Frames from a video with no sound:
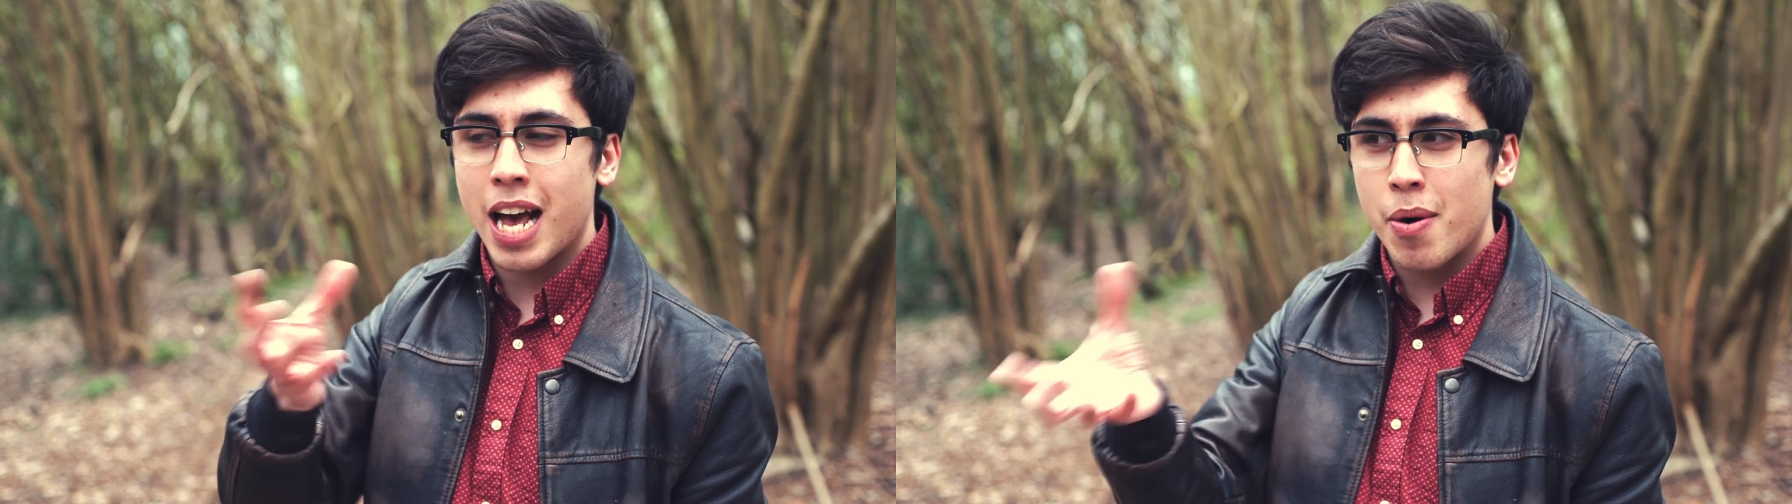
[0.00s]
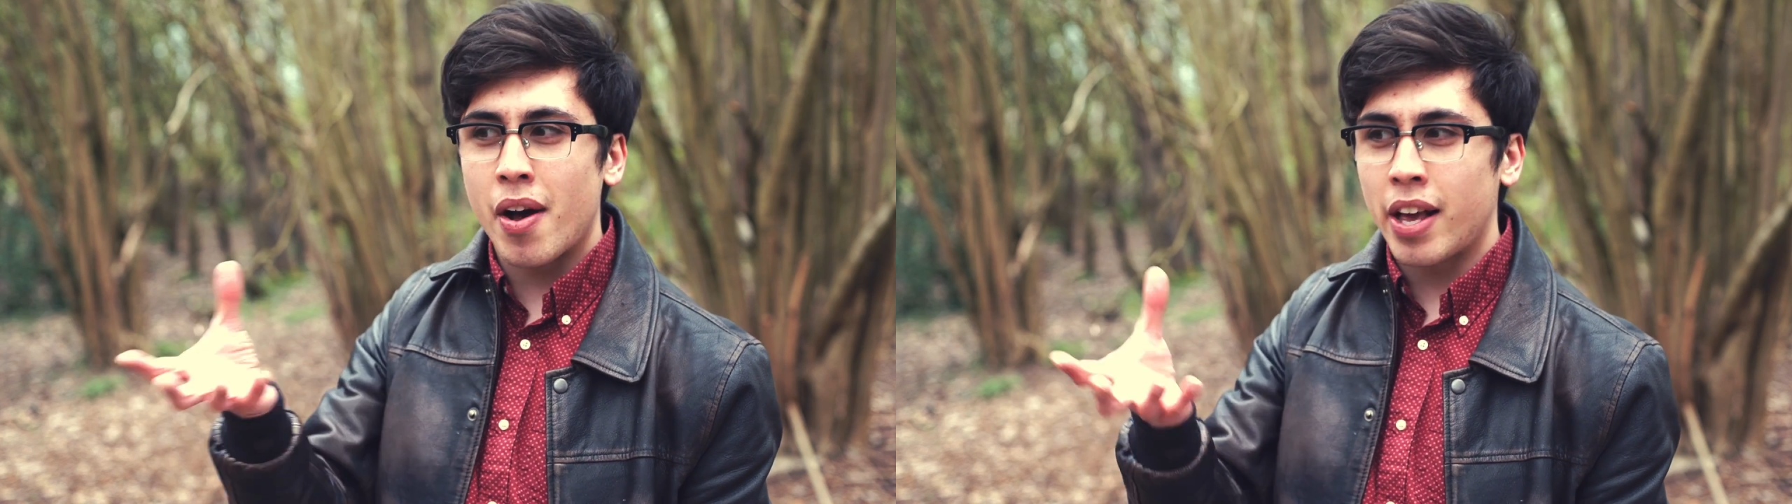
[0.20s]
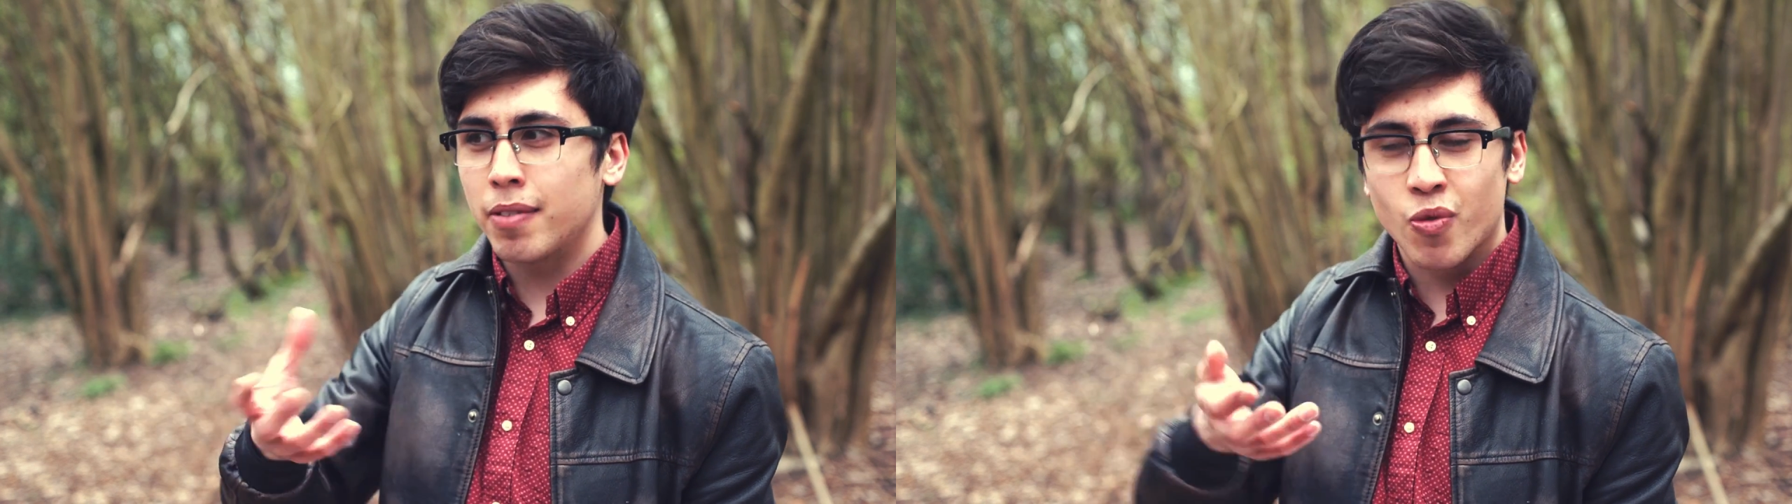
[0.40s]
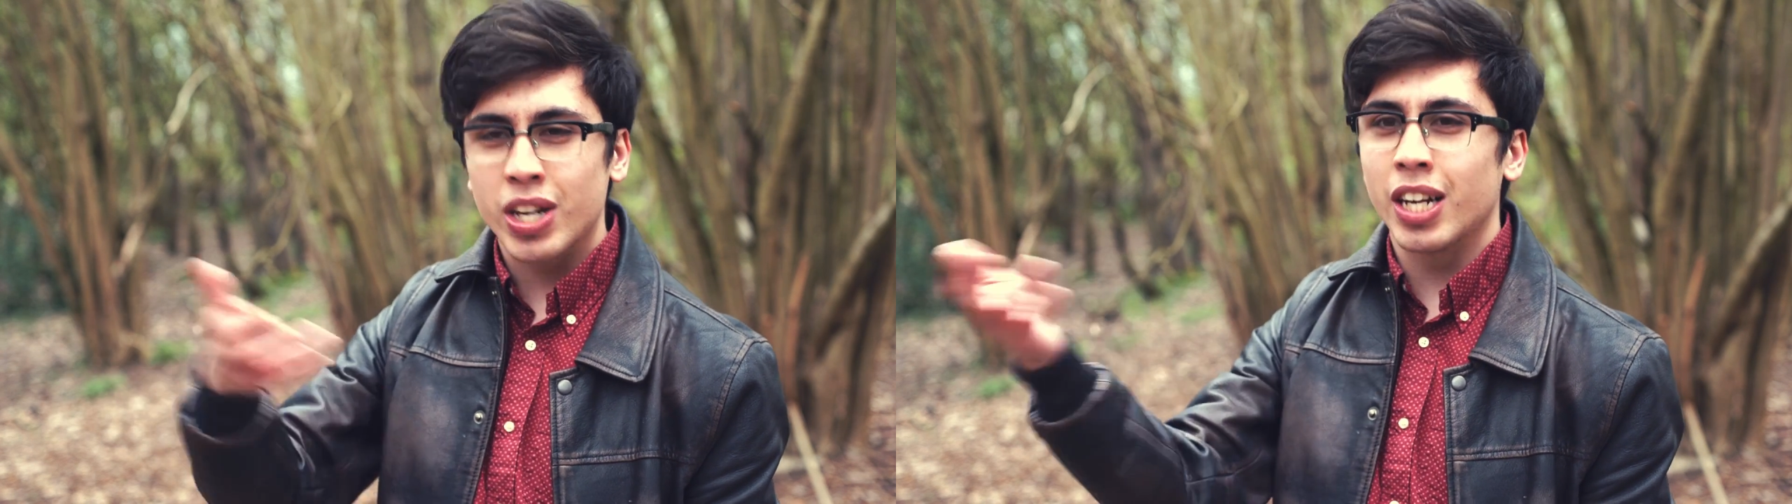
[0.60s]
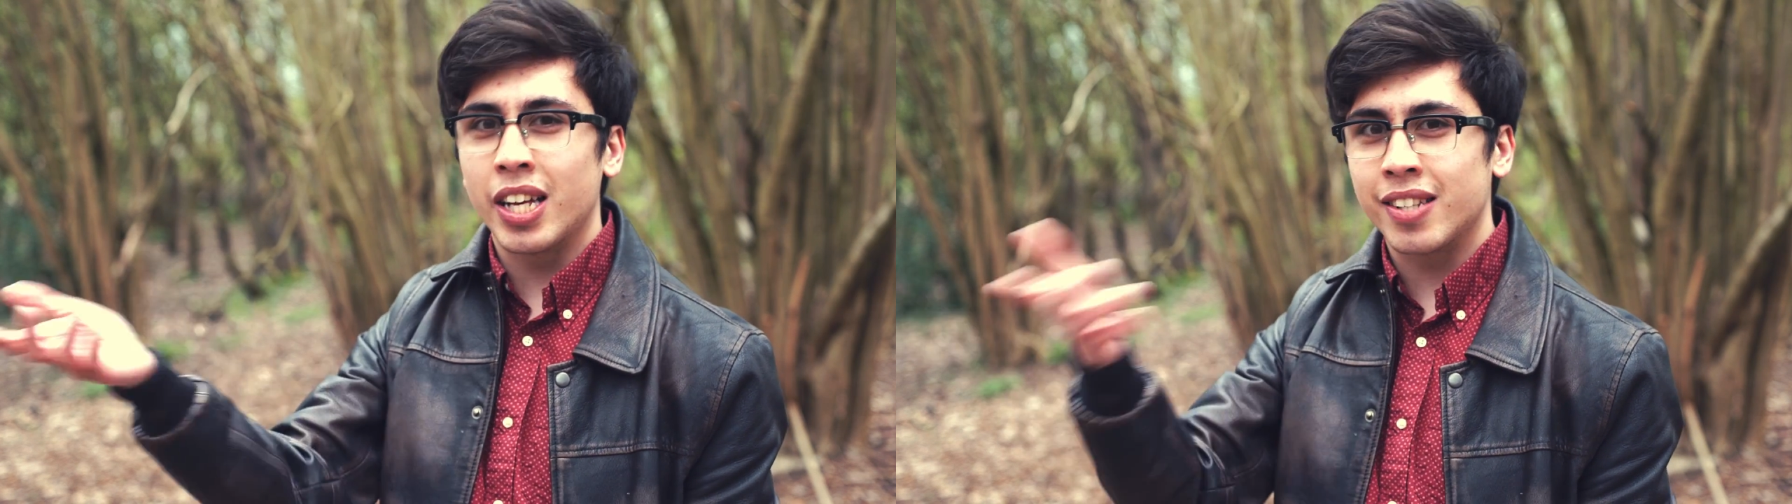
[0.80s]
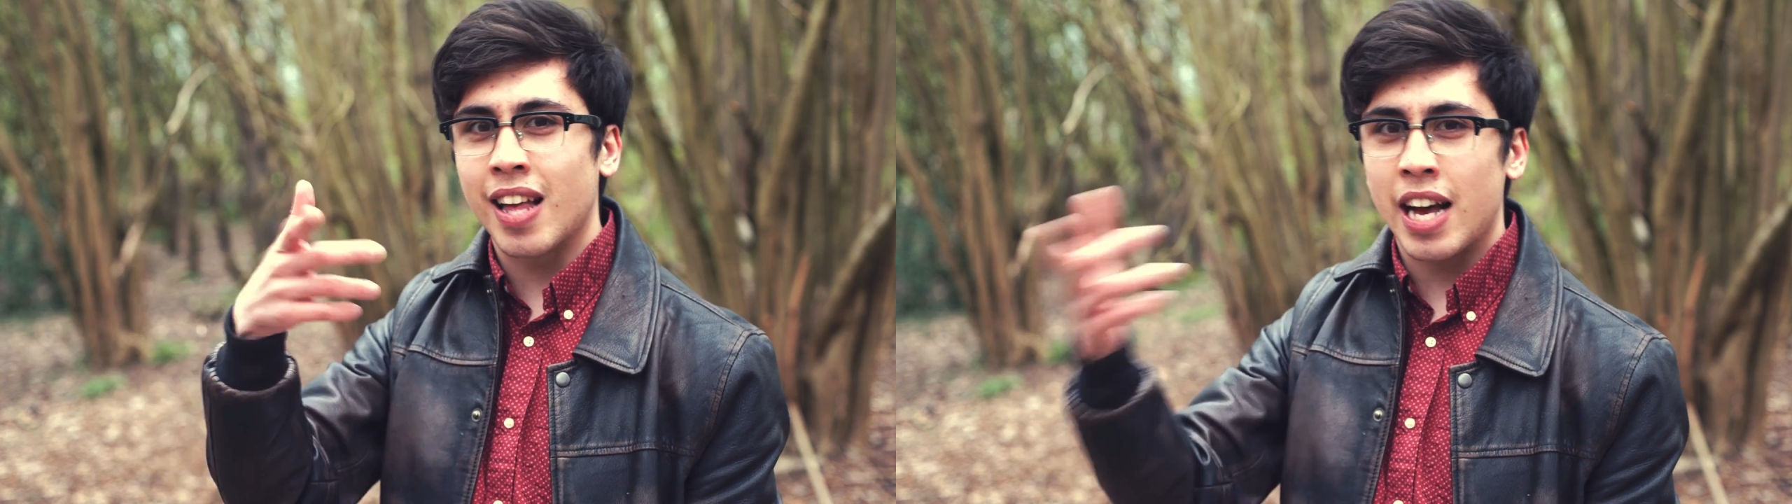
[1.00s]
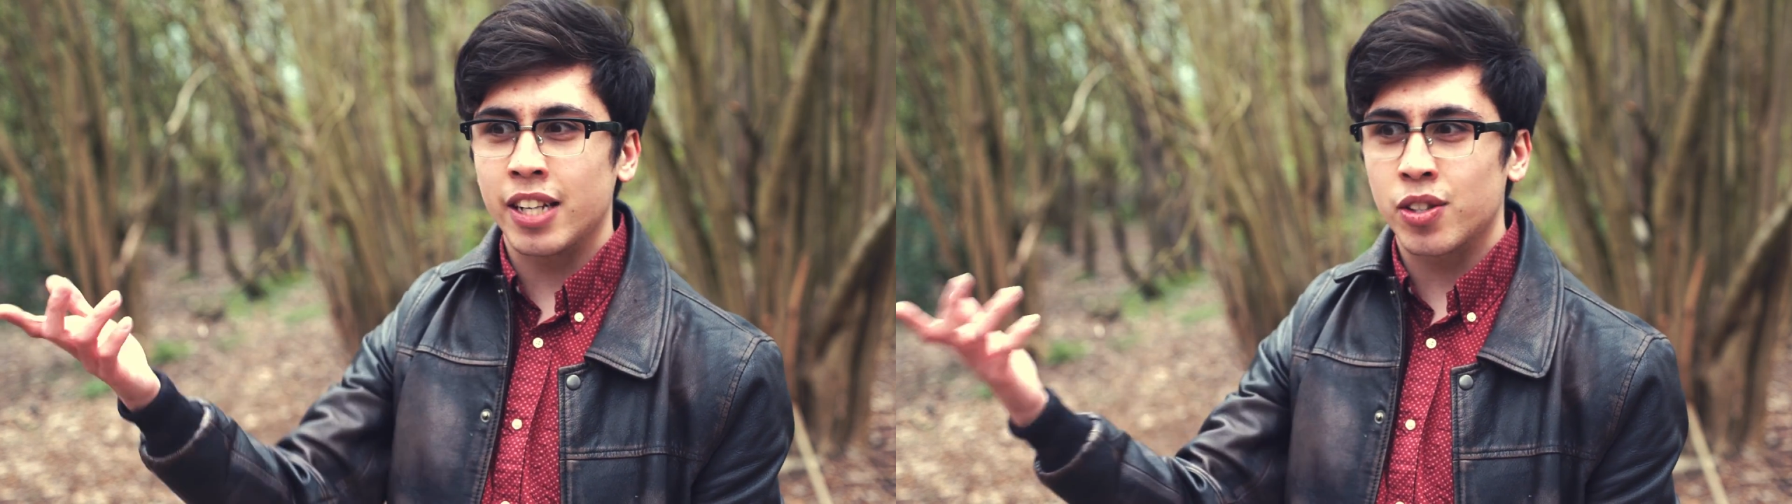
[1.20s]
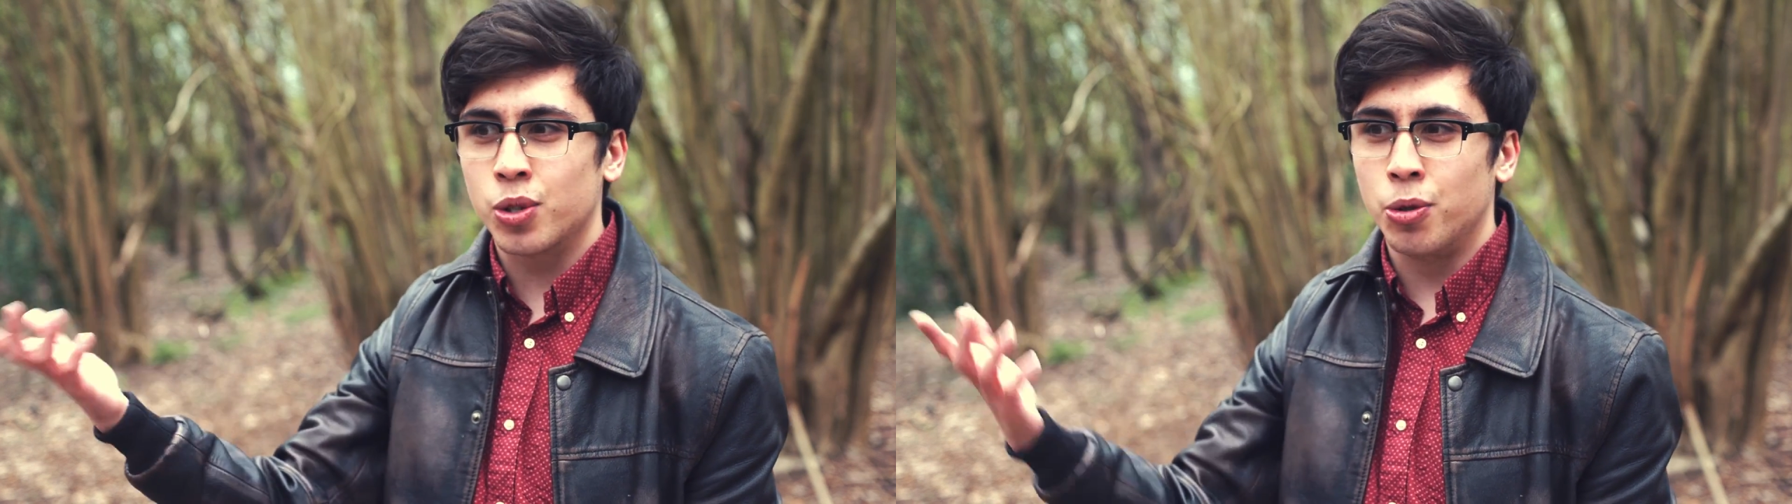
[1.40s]
how I realized that,
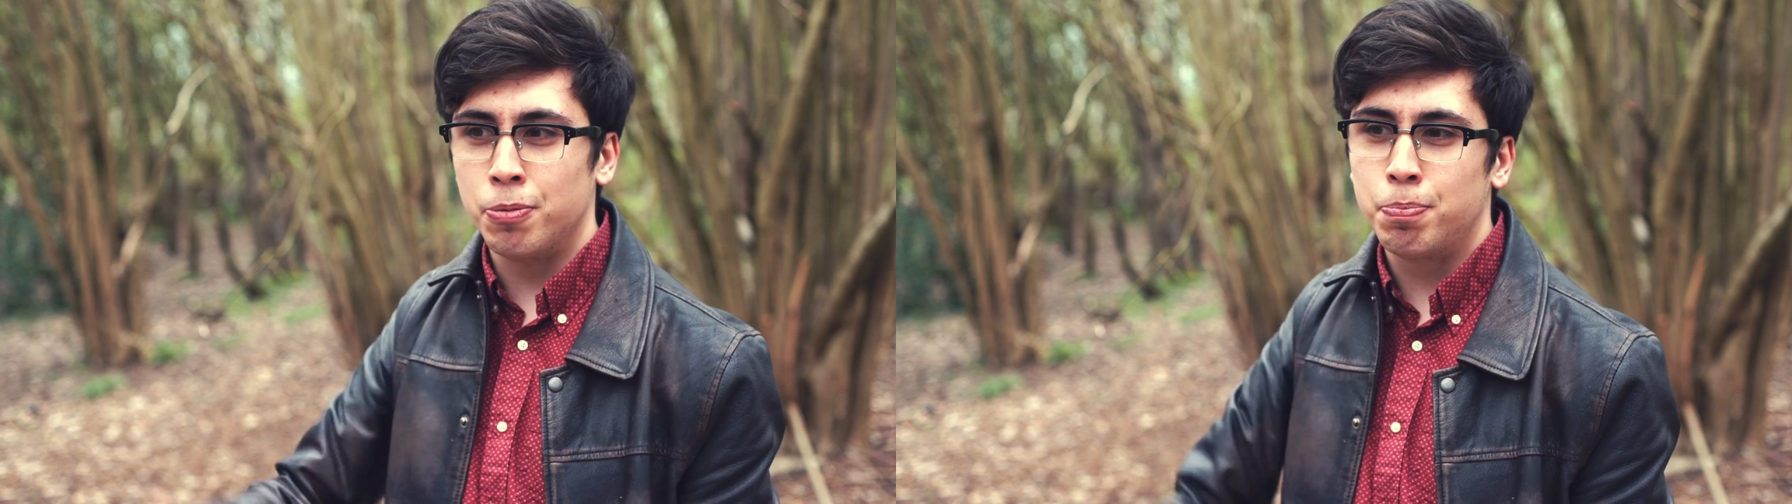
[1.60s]
and it's called